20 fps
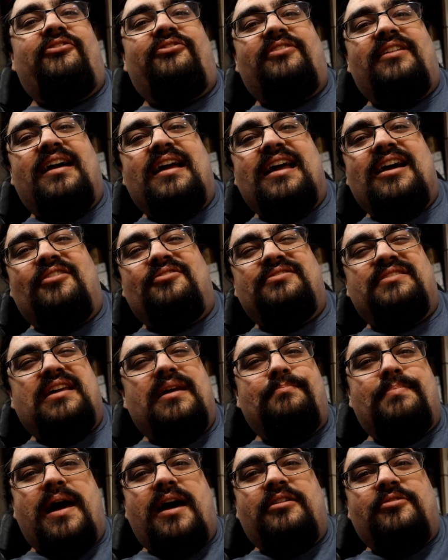fly out and they
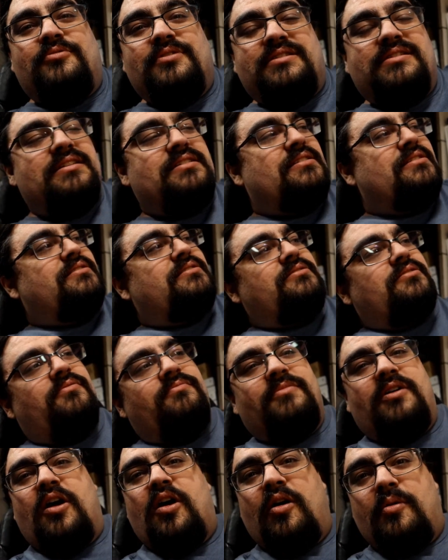battle with this
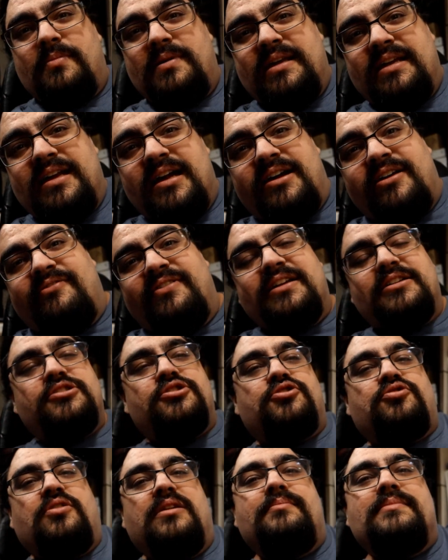army of
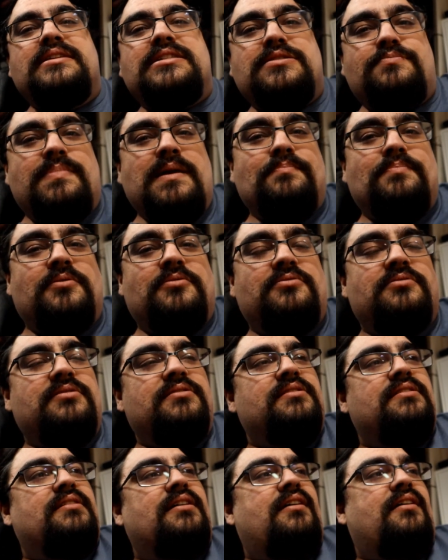extremist people
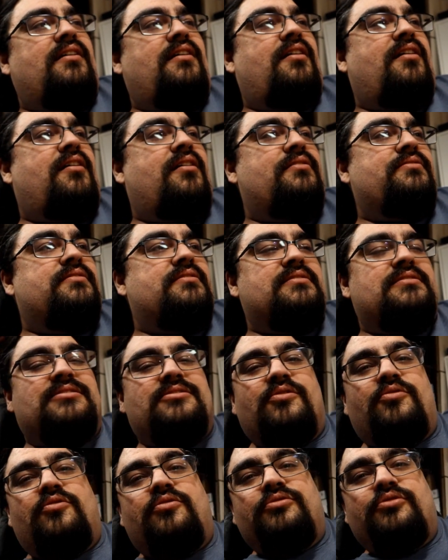on this
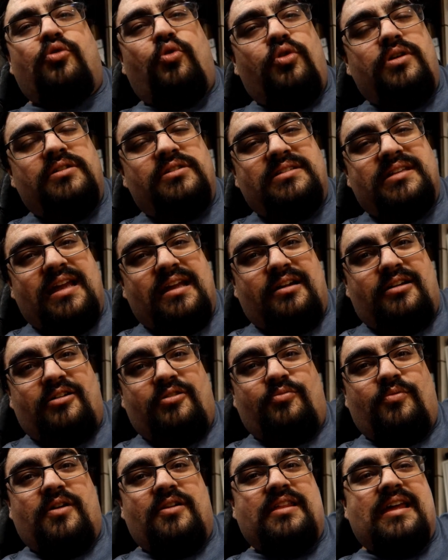old oil
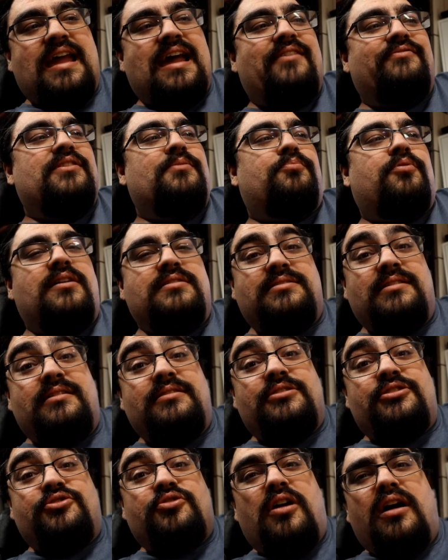tanker where they have the
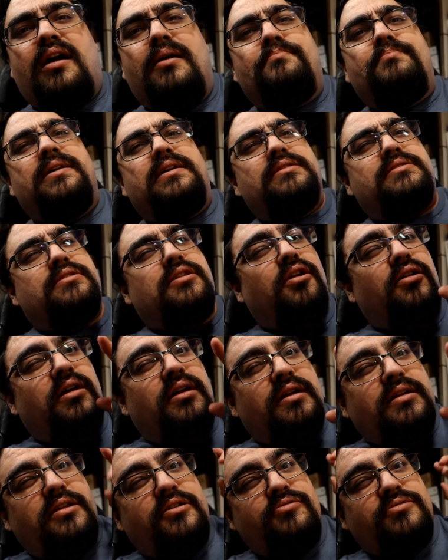president strung up because they're going
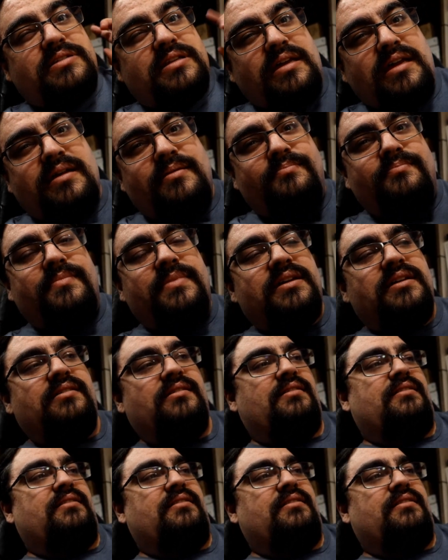to use him